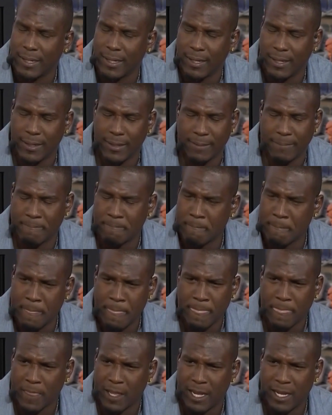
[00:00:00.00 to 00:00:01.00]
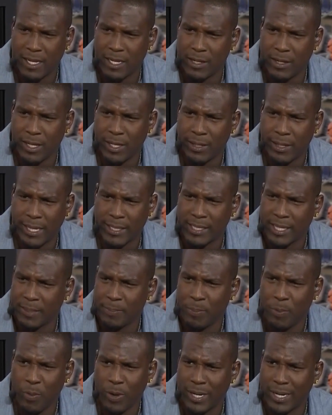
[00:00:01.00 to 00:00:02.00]
And I, it, at
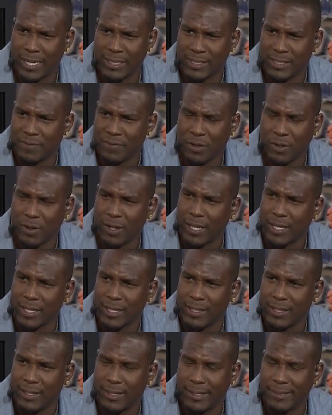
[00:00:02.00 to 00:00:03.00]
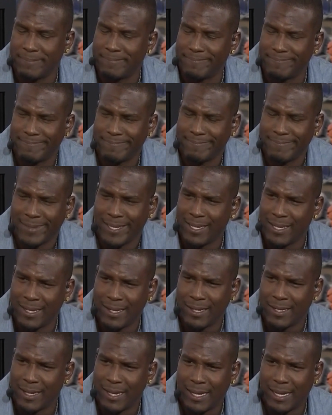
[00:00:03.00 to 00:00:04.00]
this point, I just felt like uh,
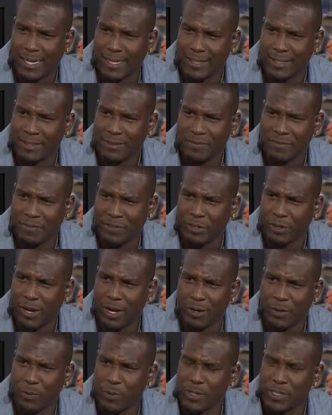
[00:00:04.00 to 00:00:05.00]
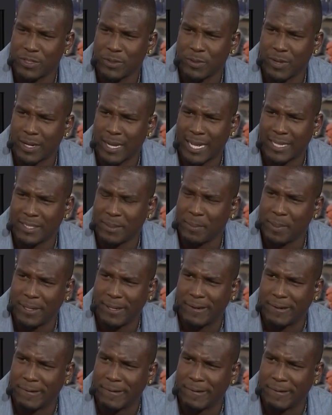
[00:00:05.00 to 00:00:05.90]
I couldn't figure out a reason not to be